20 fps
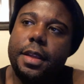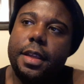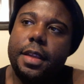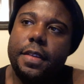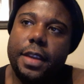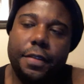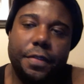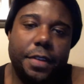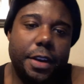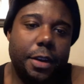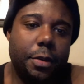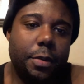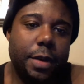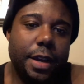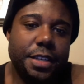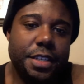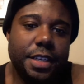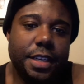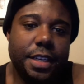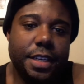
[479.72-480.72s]
If you have any
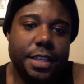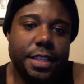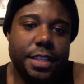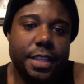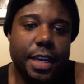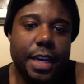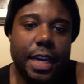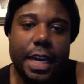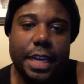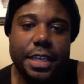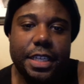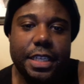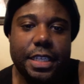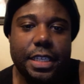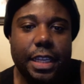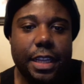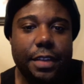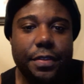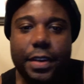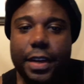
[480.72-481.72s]
questions, uh,
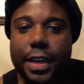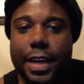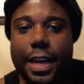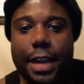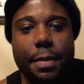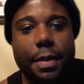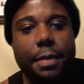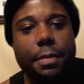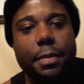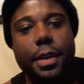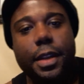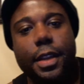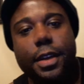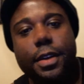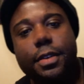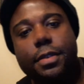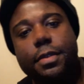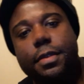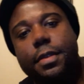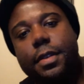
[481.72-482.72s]
just leave a comment
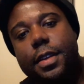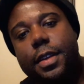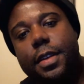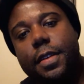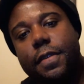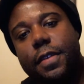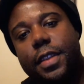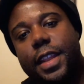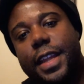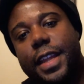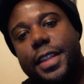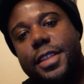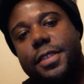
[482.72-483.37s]
below. If you like